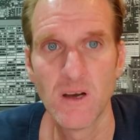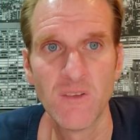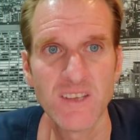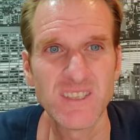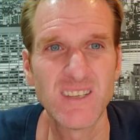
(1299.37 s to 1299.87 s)

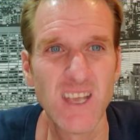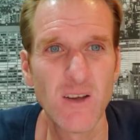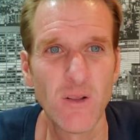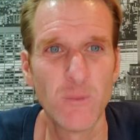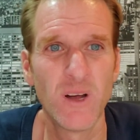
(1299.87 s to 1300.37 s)
Unless they take
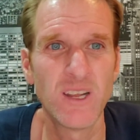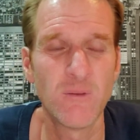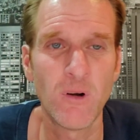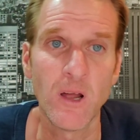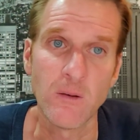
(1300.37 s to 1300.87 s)
all the money
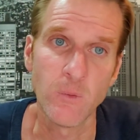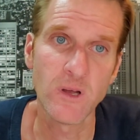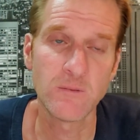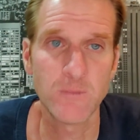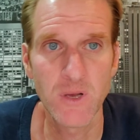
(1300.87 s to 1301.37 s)
and run.
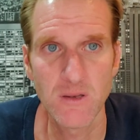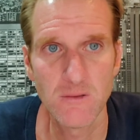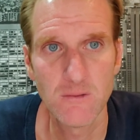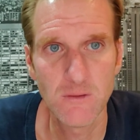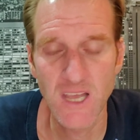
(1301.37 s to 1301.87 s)
What? But
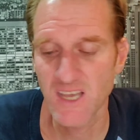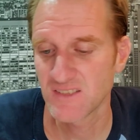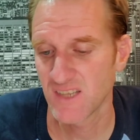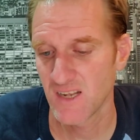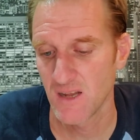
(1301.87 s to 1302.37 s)
like I
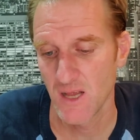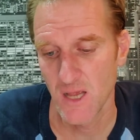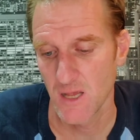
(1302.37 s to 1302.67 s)
said,